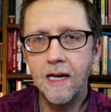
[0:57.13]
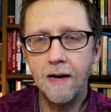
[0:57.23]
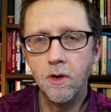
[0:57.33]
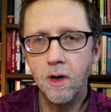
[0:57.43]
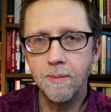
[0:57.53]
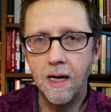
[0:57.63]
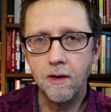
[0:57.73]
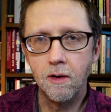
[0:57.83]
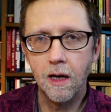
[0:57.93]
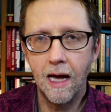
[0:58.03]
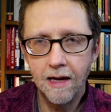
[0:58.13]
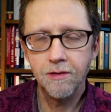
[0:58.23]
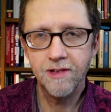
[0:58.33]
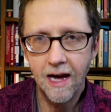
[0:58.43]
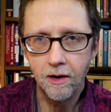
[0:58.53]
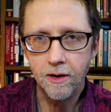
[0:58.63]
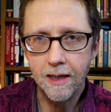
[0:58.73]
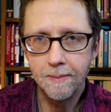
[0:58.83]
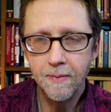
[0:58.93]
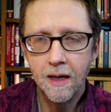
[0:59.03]
naval commander last
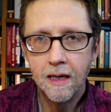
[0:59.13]
Saturday